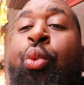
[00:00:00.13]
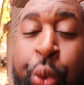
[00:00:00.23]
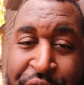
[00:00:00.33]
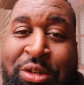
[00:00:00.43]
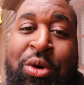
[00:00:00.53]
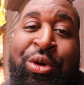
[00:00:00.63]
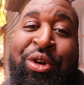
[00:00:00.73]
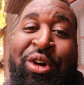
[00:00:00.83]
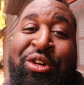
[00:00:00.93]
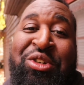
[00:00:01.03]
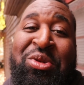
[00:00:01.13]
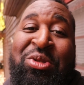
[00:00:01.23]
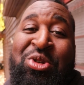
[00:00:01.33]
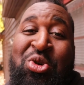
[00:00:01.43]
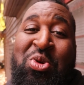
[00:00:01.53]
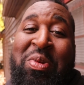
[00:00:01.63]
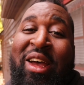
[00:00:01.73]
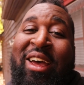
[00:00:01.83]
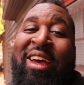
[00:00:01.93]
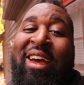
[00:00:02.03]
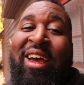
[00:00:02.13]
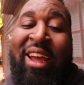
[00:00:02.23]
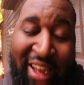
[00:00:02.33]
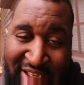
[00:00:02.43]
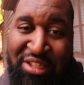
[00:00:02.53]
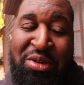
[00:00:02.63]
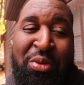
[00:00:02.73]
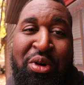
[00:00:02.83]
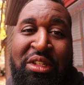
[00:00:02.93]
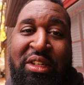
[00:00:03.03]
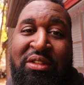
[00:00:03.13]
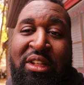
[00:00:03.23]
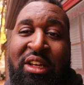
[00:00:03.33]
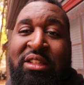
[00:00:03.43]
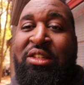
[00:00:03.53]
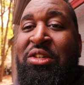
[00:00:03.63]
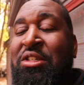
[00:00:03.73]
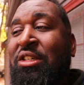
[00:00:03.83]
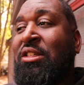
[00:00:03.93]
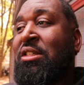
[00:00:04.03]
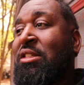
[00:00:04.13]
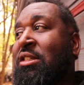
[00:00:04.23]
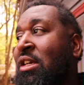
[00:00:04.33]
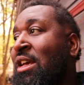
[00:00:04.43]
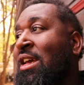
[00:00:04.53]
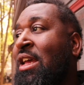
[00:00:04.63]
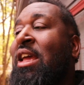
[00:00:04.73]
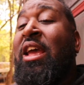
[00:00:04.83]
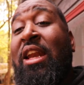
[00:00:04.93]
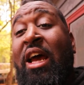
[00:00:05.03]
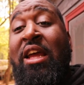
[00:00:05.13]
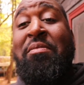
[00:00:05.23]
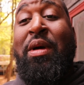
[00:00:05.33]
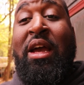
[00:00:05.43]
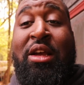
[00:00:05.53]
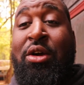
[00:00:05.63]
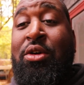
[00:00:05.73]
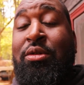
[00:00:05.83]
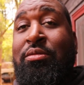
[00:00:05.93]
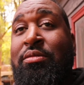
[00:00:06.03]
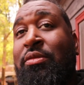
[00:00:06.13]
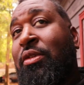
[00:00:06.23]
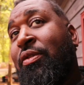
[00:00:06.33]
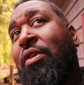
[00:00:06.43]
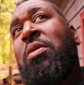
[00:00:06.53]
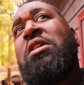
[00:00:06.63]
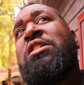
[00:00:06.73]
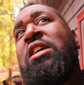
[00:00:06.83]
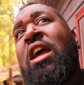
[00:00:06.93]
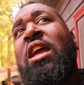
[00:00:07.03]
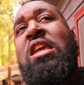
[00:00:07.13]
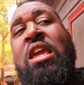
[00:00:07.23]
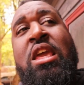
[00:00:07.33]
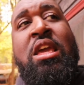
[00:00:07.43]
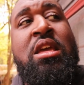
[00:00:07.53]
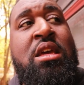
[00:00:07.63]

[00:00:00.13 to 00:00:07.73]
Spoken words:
What's going on, YouTube? It's your boy, Steph the Line Surgeon. And I am back home from the GIE.